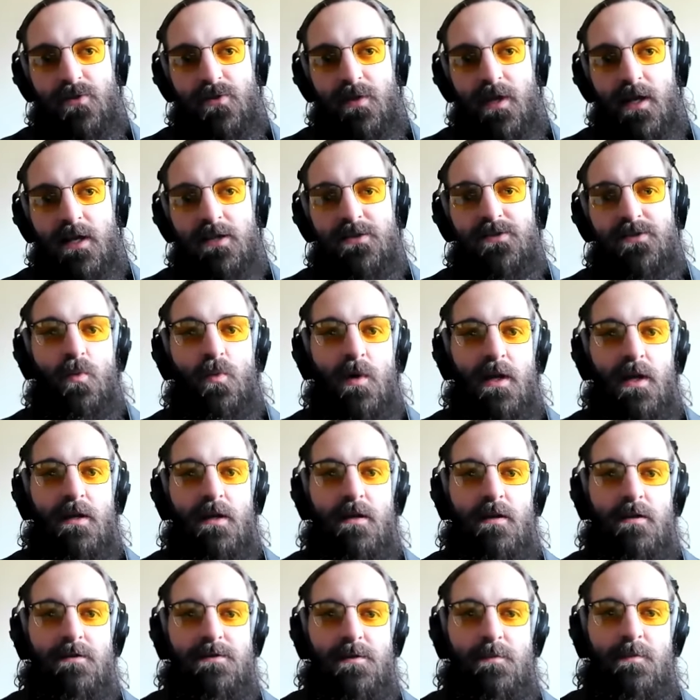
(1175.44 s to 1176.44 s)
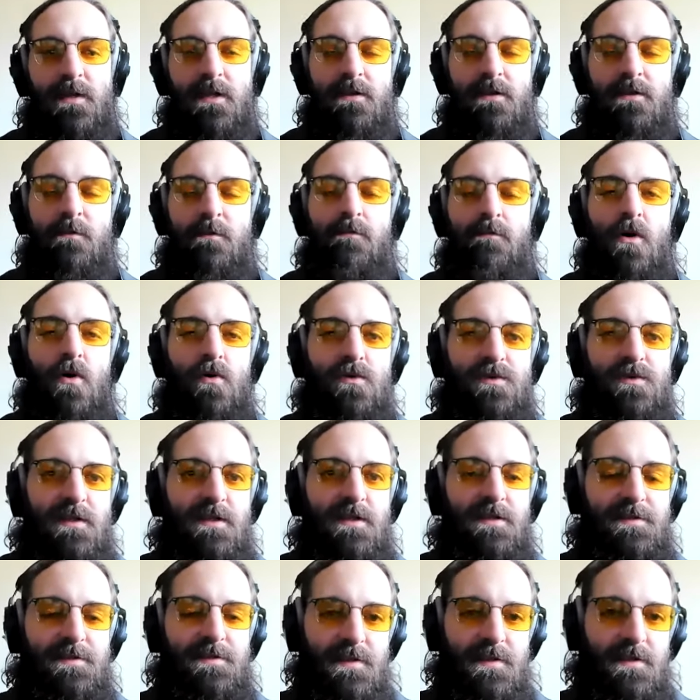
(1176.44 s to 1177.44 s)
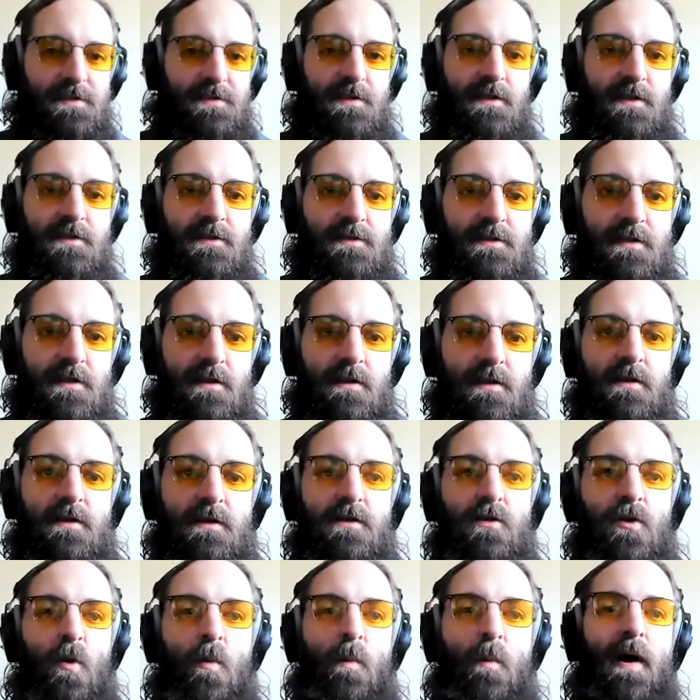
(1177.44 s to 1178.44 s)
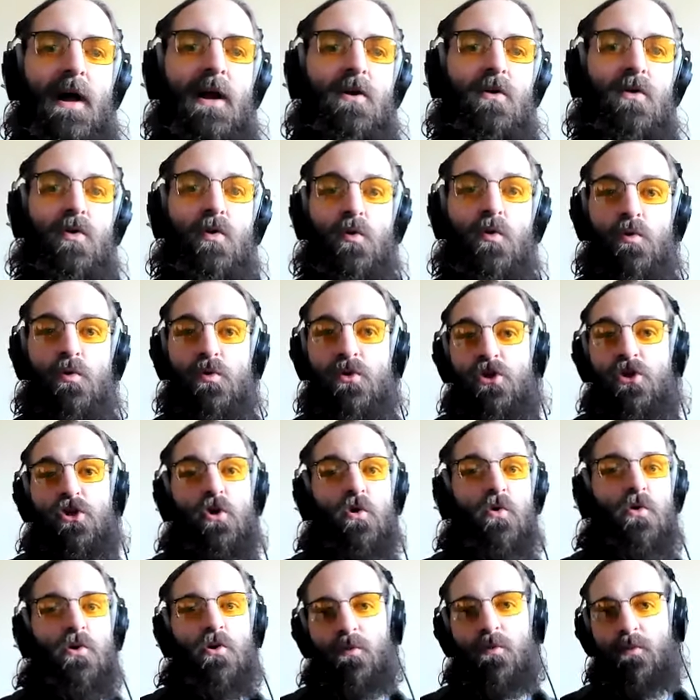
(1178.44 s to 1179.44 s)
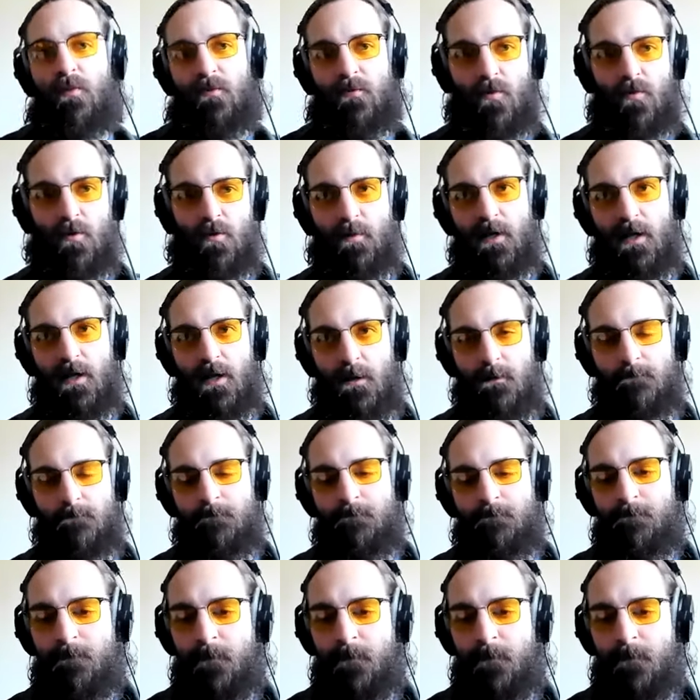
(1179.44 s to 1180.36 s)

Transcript: that is the way to be the most consistent, no matter whose show you're performing on.